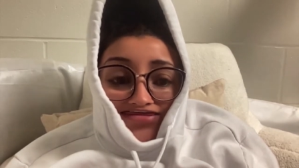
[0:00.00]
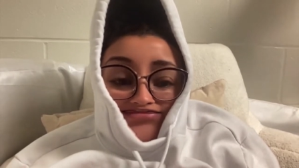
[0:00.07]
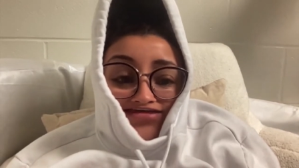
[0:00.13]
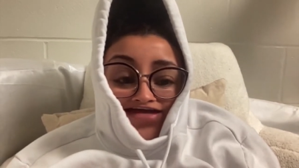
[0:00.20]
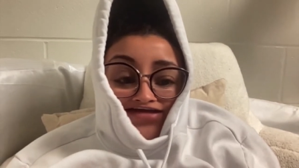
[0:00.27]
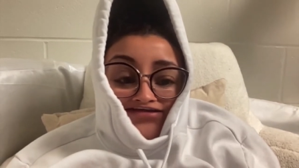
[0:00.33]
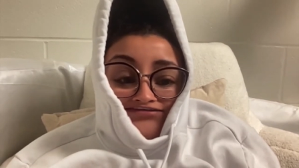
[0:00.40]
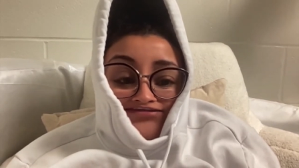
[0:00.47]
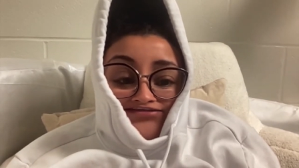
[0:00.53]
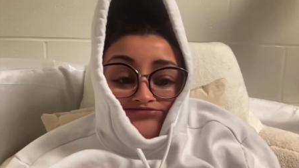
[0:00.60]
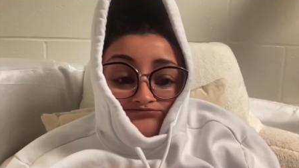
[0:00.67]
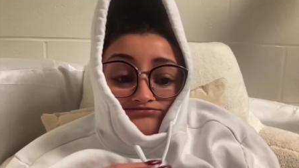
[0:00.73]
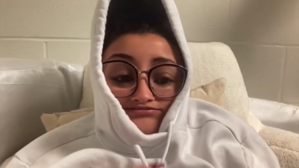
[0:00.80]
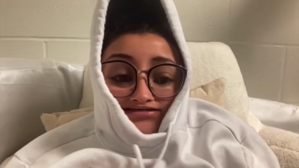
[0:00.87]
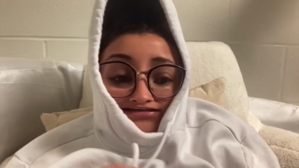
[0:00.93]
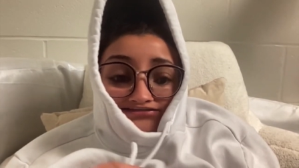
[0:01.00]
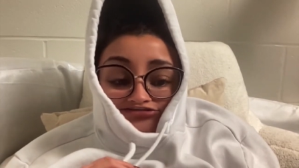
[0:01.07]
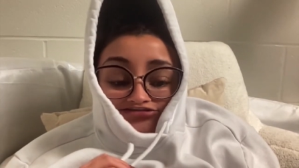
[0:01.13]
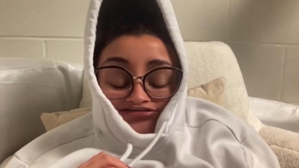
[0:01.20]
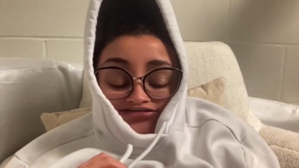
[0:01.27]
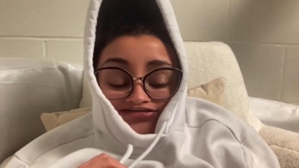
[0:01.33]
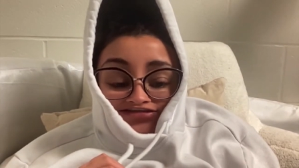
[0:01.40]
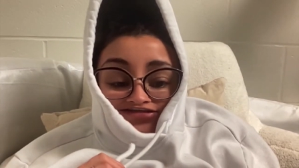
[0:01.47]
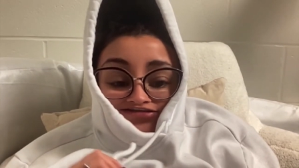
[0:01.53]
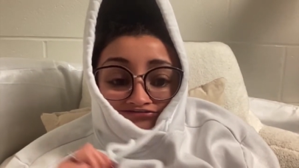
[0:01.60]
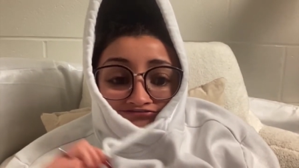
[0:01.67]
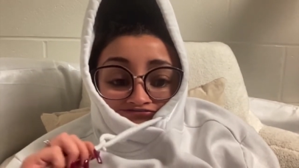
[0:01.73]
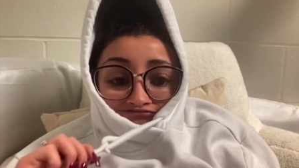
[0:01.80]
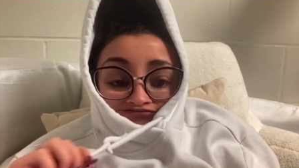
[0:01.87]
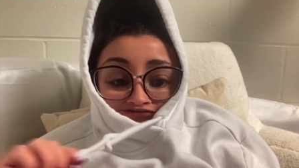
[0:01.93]
that this was actually the
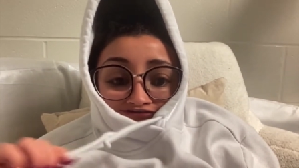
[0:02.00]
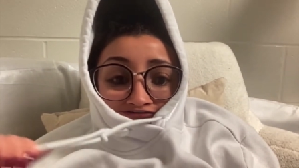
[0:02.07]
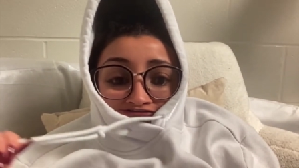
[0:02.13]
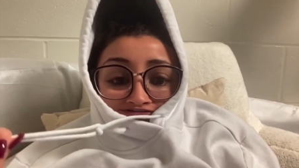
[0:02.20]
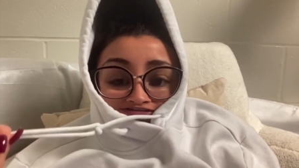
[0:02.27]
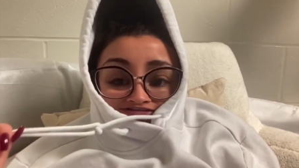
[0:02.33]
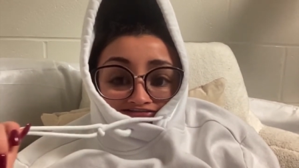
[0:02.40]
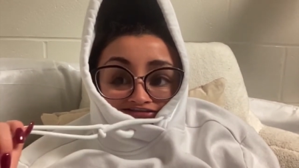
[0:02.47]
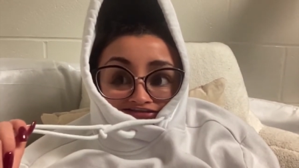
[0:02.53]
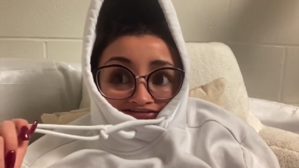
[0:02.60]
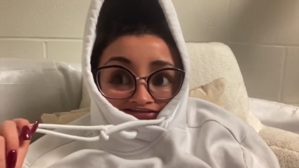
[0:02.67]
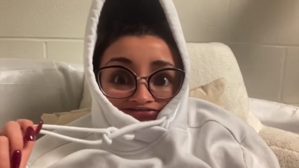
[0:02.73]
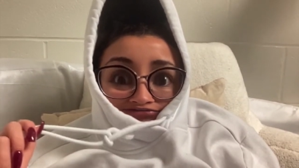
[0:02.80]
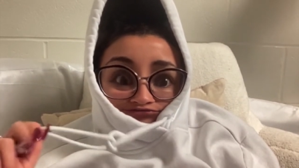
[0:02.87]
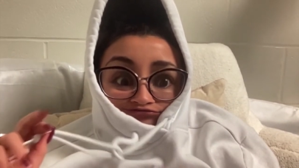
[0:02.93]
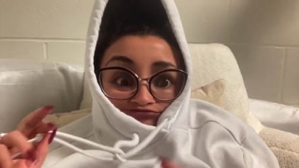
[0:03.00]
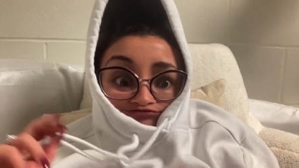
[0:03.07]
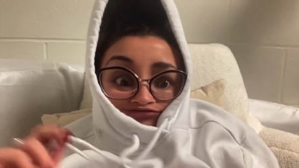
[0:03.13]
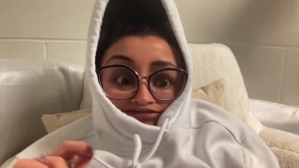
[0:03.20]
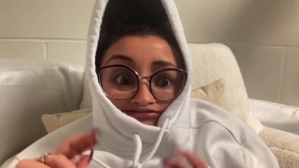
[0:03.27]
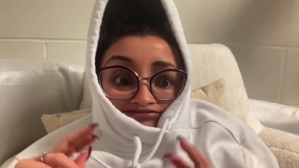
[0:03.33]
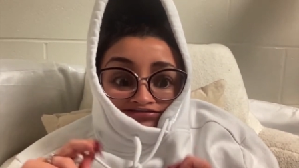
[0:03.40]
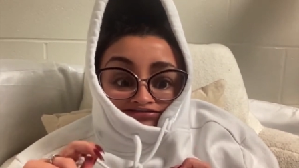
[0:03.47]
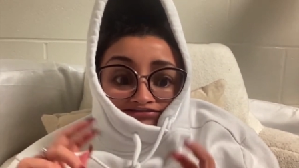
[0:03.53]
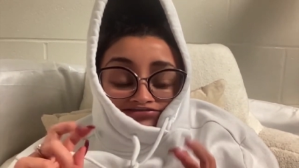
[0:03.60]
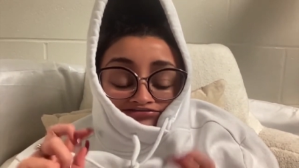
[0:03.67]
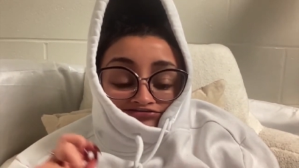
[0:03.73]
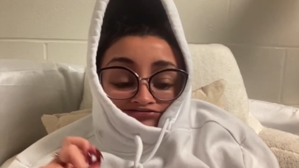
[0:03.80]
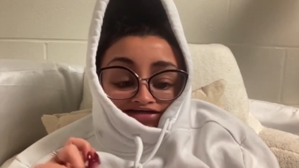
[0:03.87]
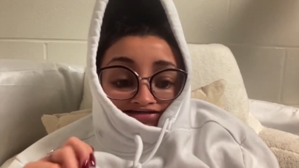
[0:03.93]
first like real
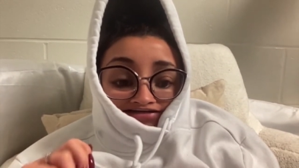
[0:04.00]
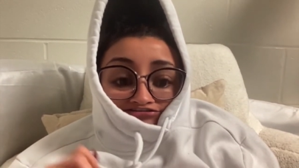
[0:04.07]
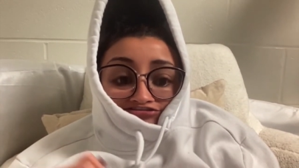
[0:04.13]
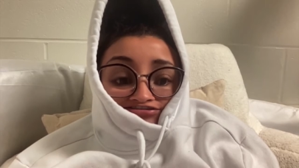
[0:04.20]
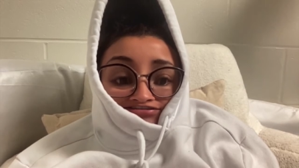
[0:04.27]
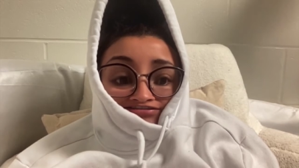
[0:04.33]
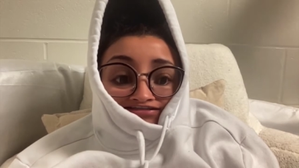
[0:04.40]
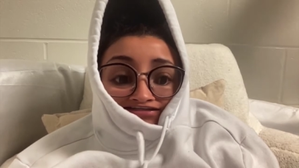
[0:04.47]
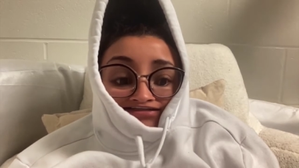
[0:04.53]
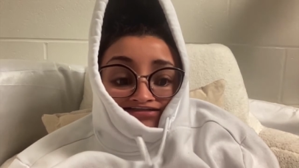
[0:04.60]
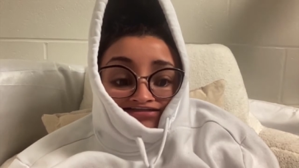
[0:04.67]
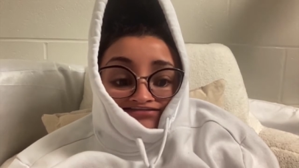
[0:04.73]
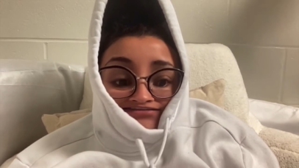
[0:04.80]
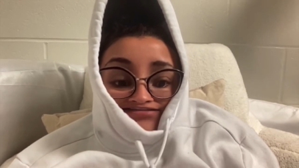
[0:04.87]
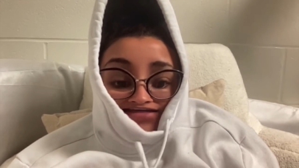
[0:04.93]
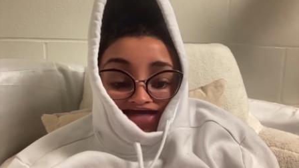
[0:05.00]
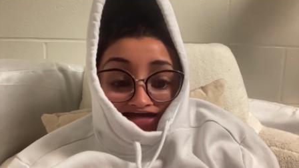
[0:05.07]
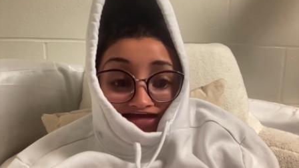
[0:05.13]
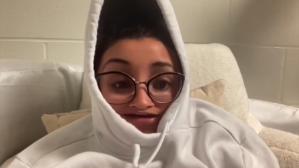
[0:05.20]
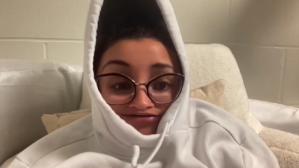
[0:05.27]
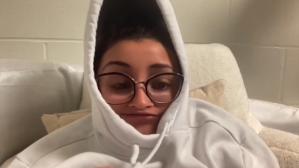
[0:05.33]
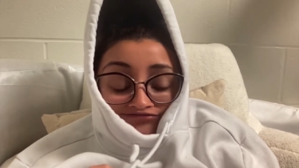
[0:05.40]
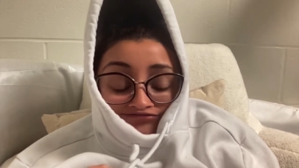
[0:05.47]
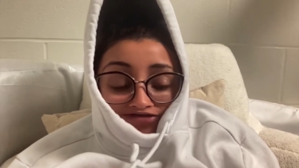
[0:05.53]
interaction that I got to have